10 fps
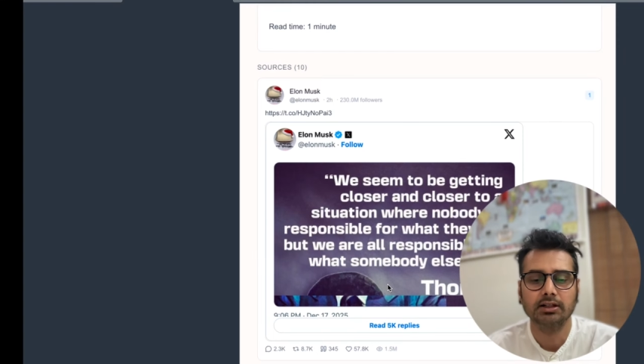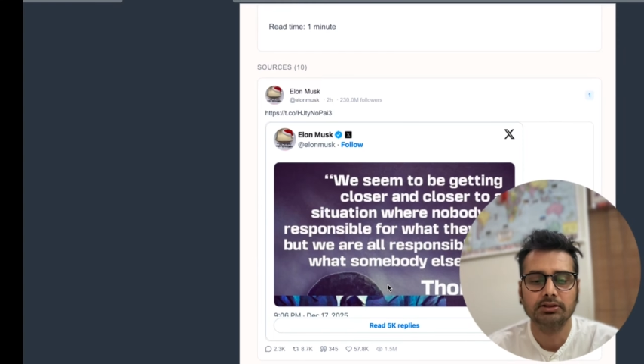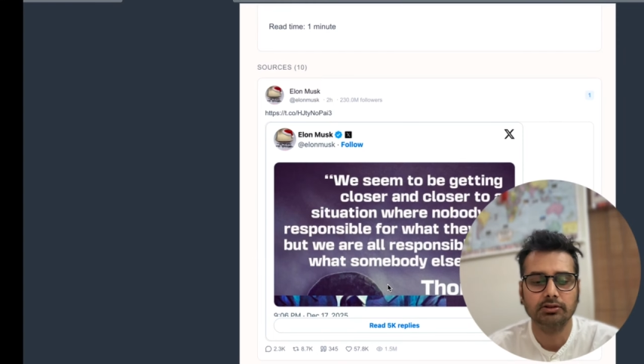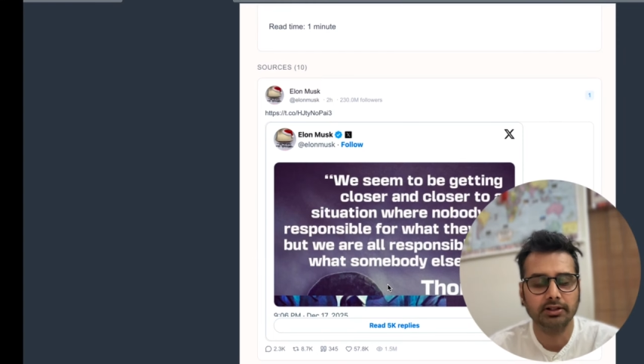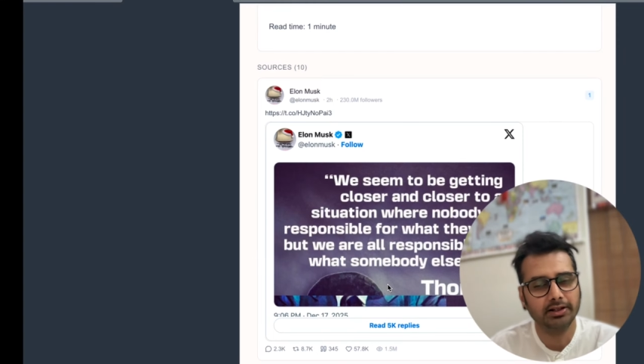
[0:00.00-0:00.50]

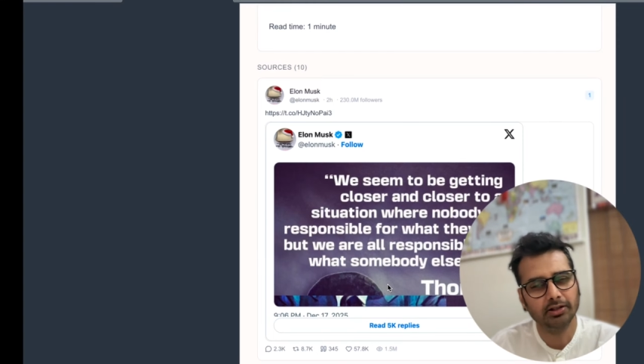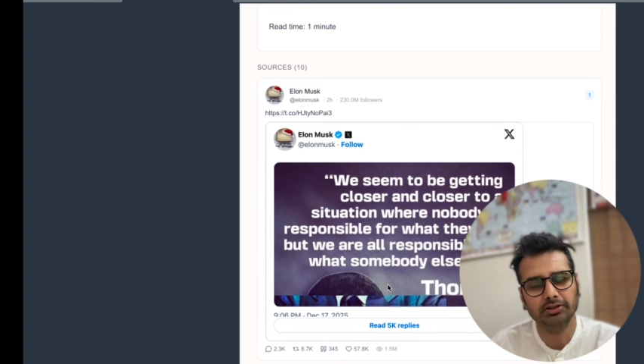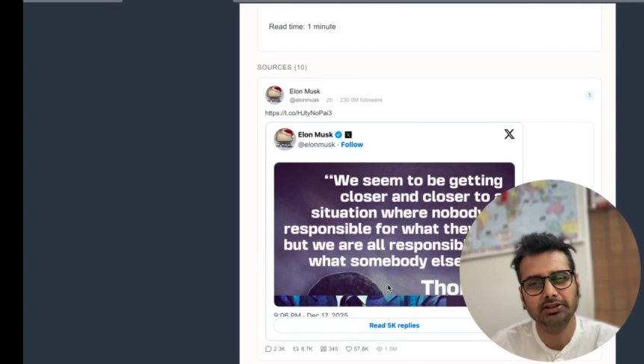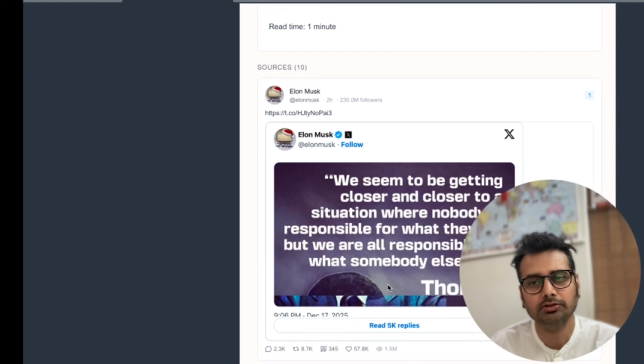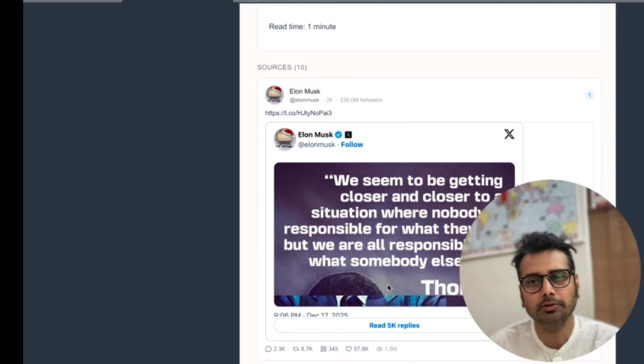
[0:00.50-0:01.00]
So
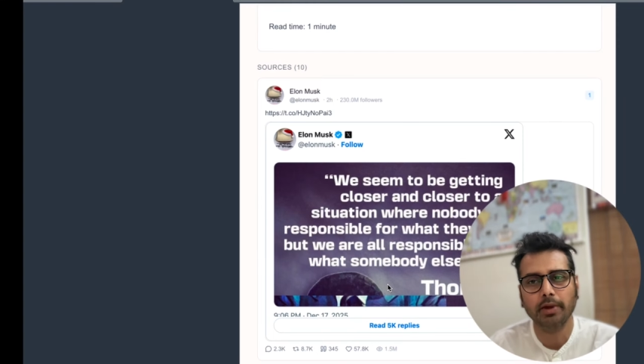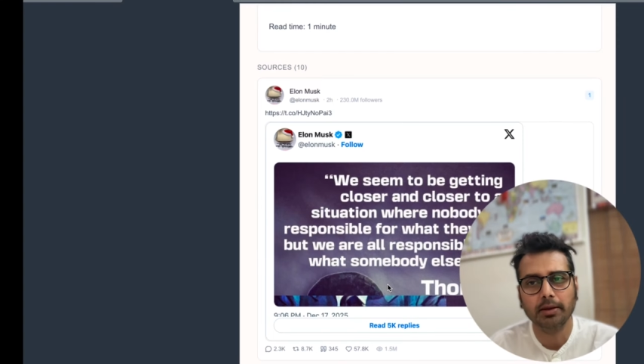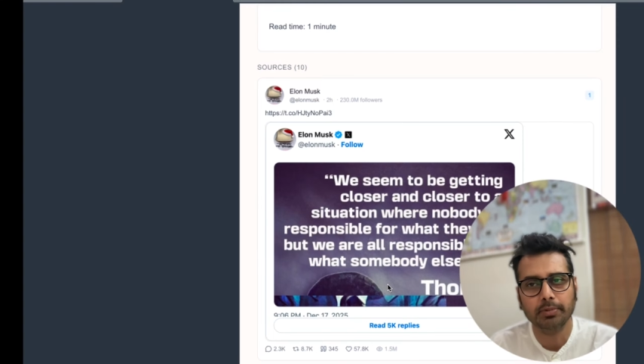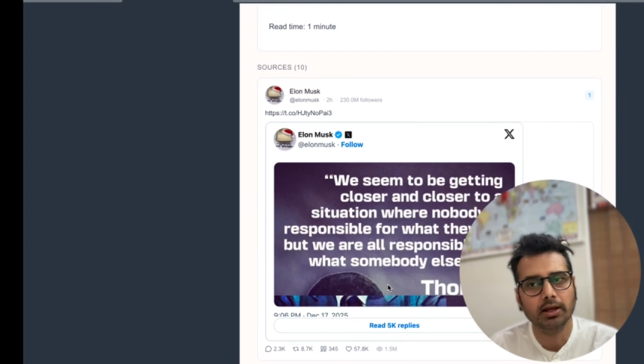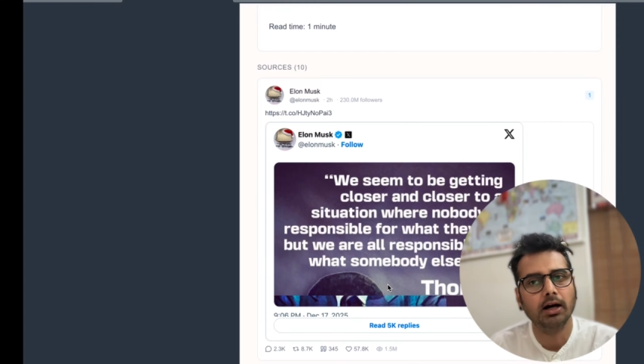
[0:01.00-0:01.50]
these could be
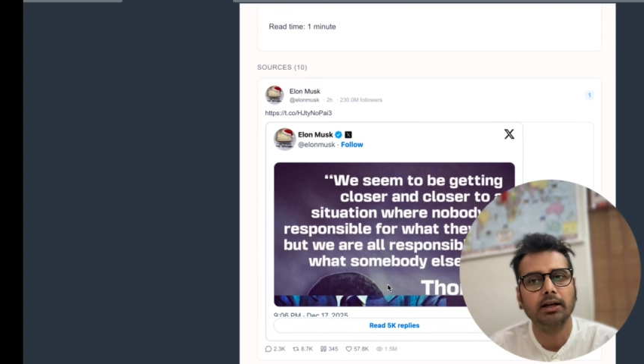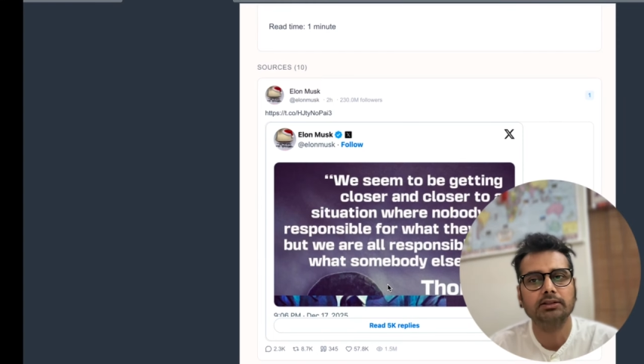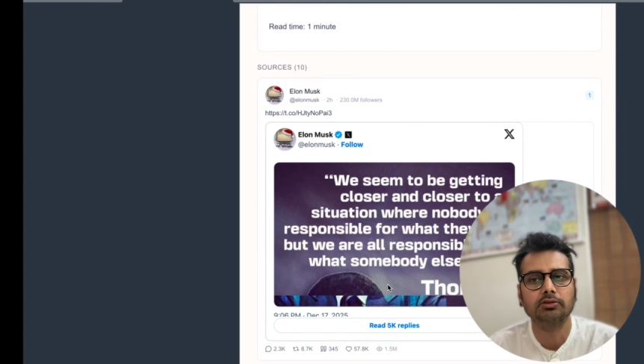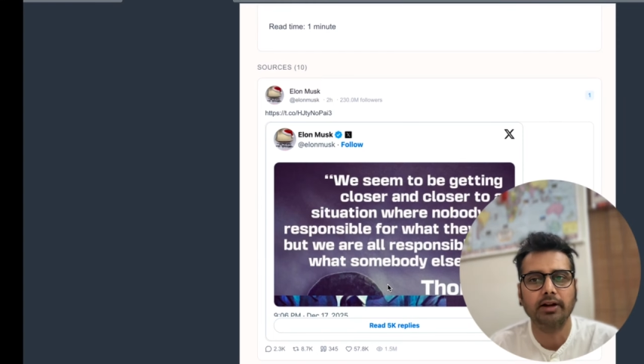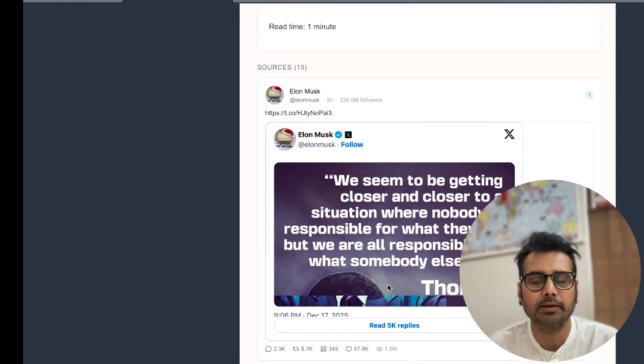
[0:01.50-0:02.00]

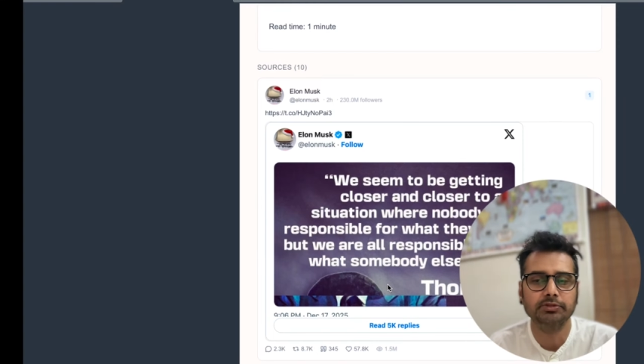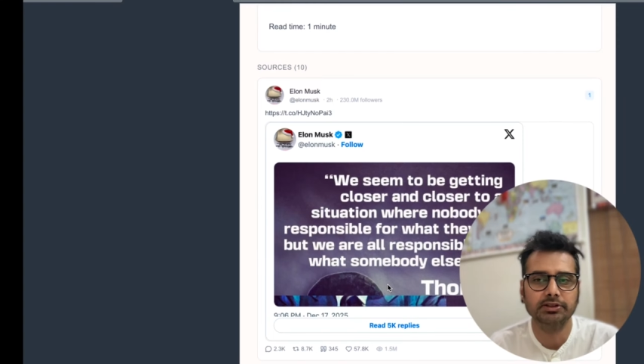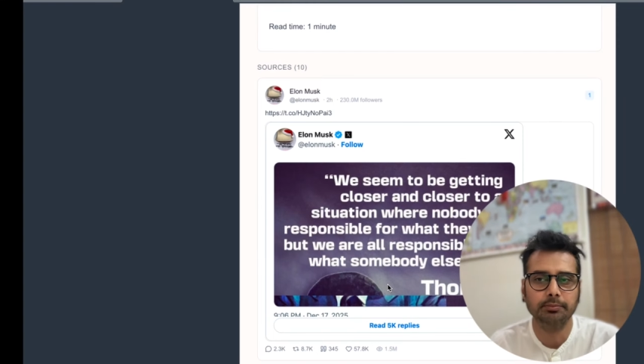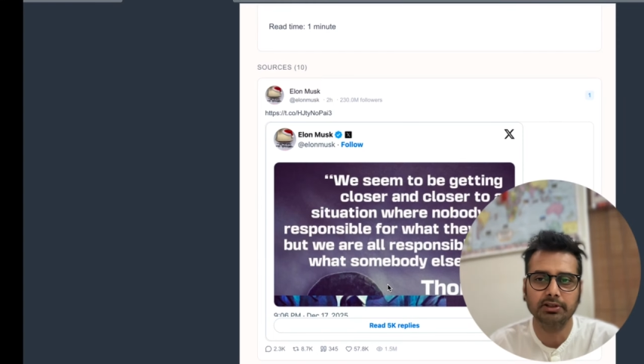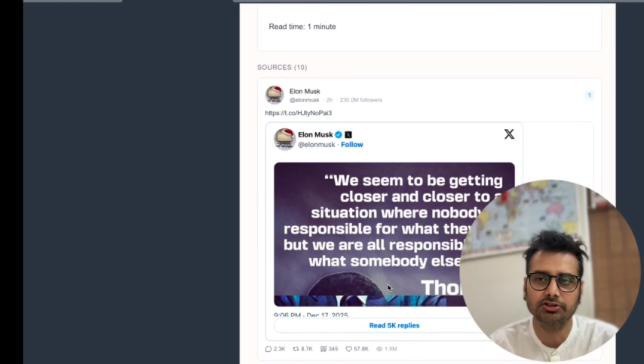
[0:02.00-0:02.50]
APIs or
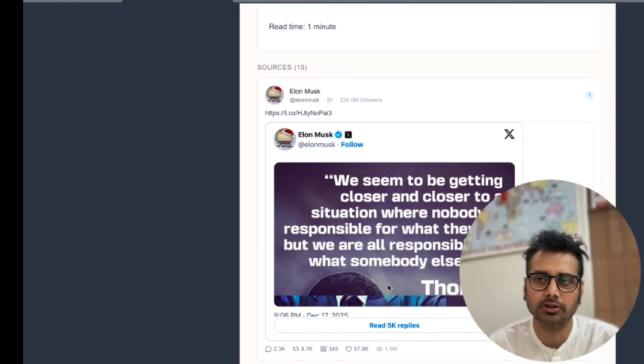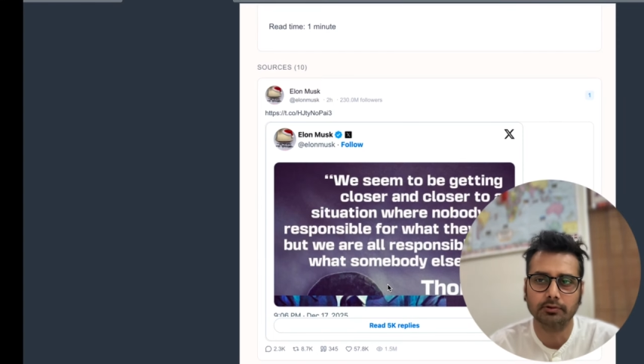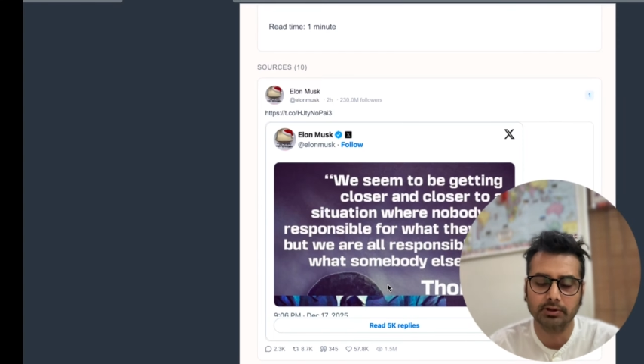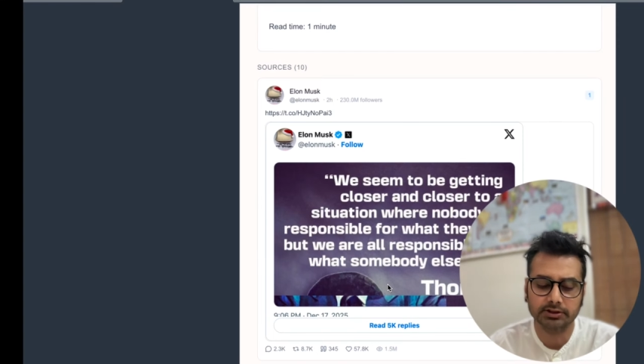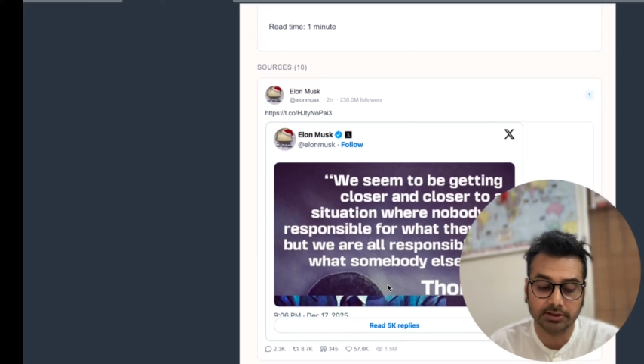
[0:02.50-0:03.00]
MCP
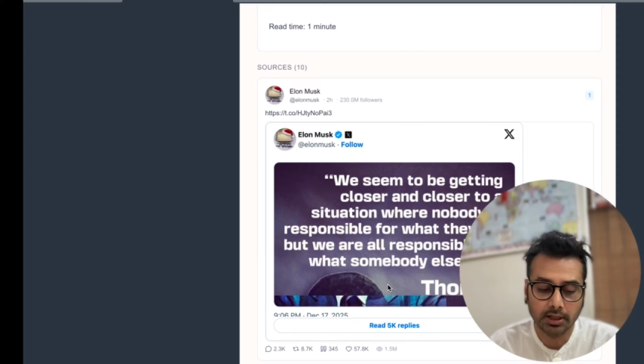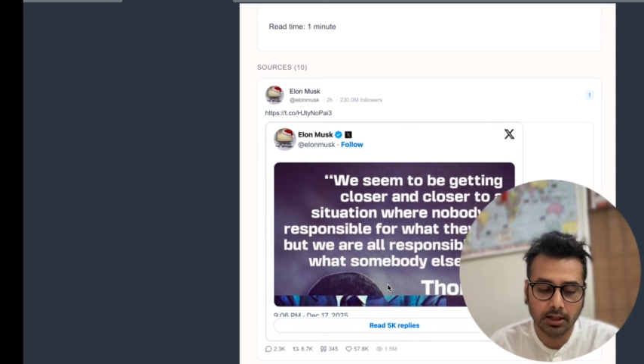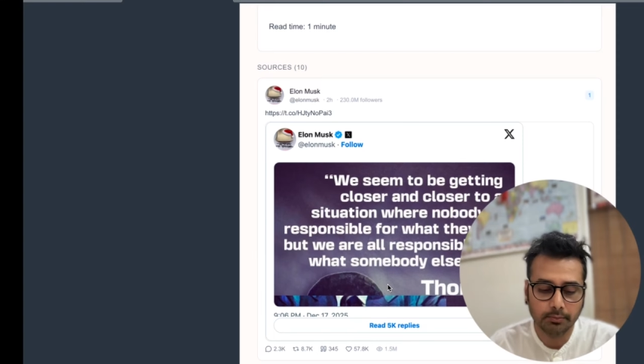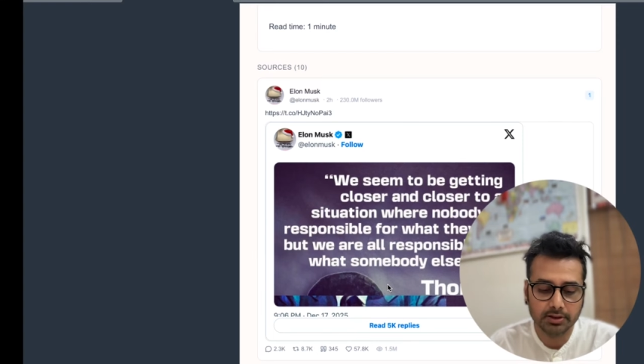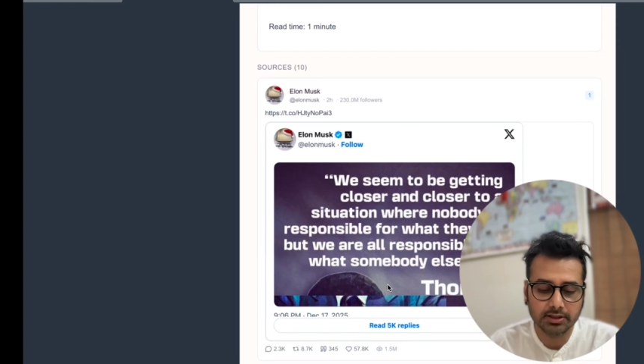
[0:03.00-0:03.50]
servers,
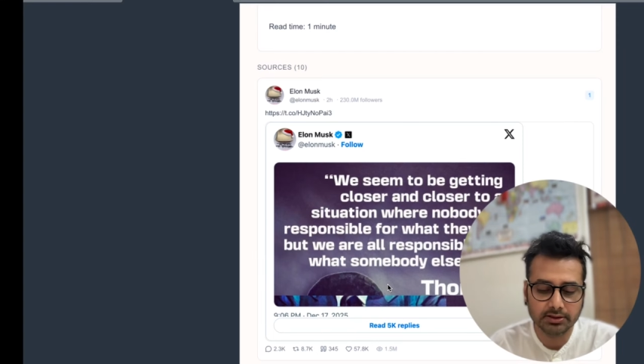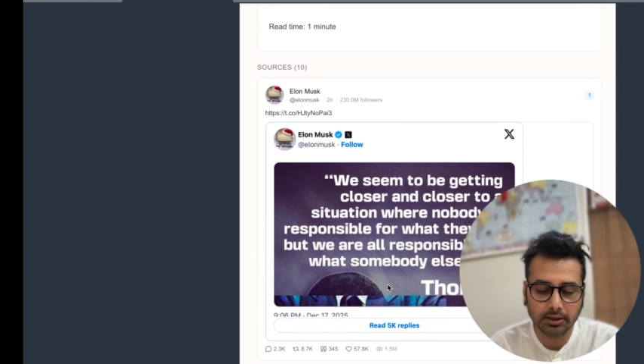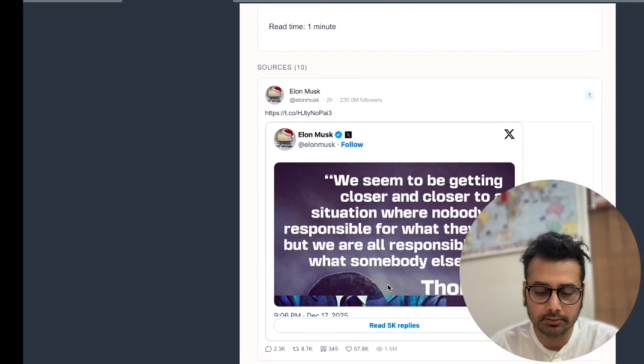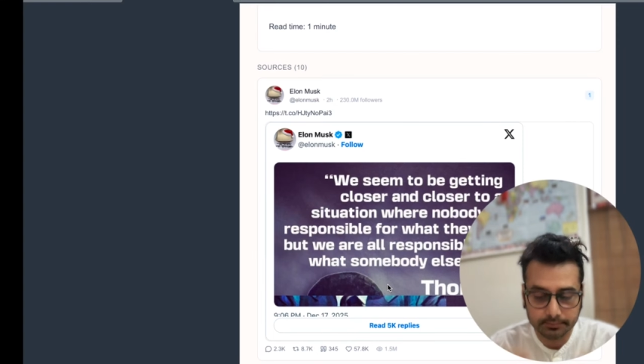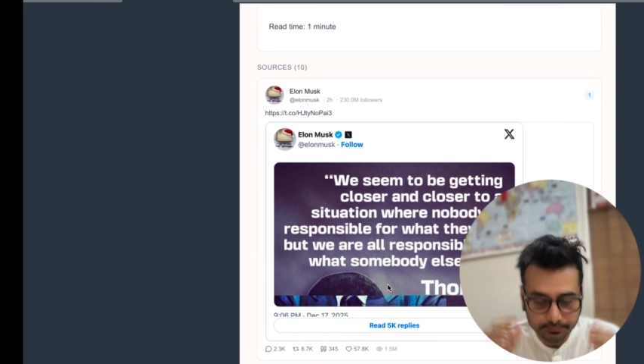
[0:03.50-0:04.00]
but these are